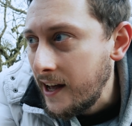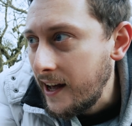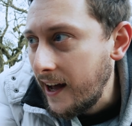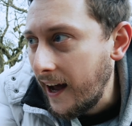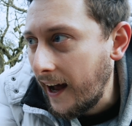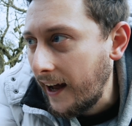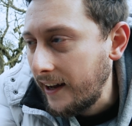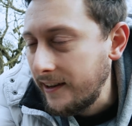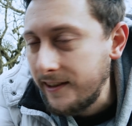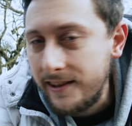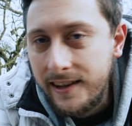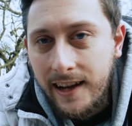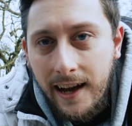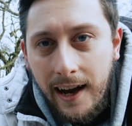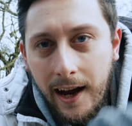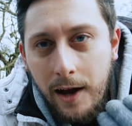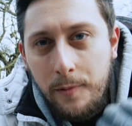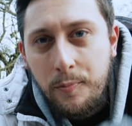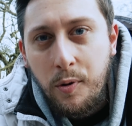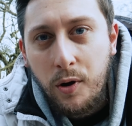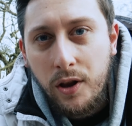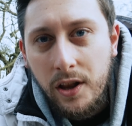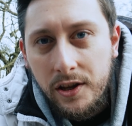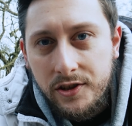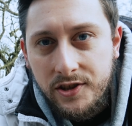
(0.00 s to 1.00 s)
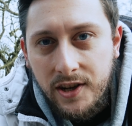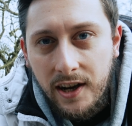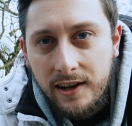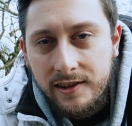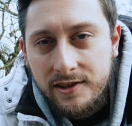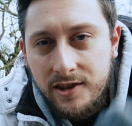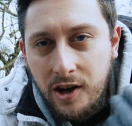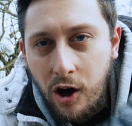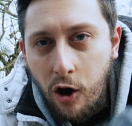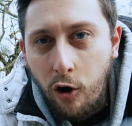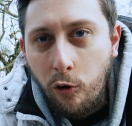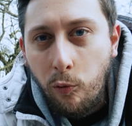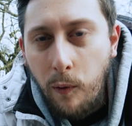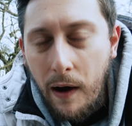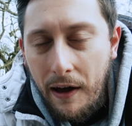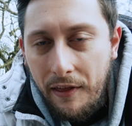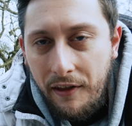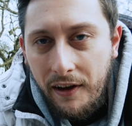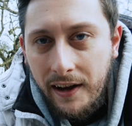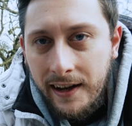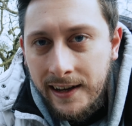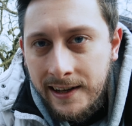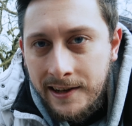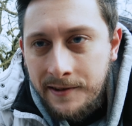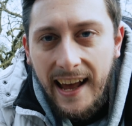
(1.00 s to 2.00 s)
And yeah, I apologize, cold
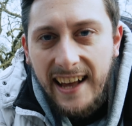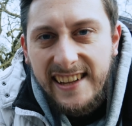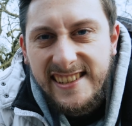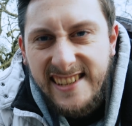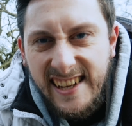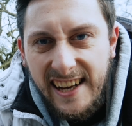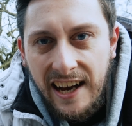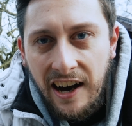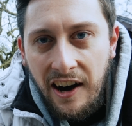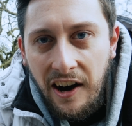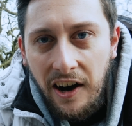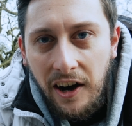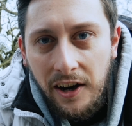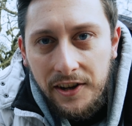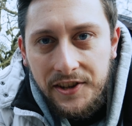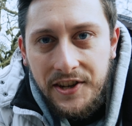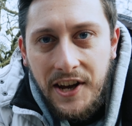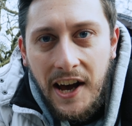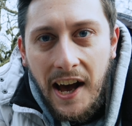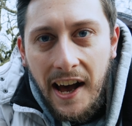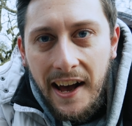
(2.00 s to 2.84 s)
weather hitting hard.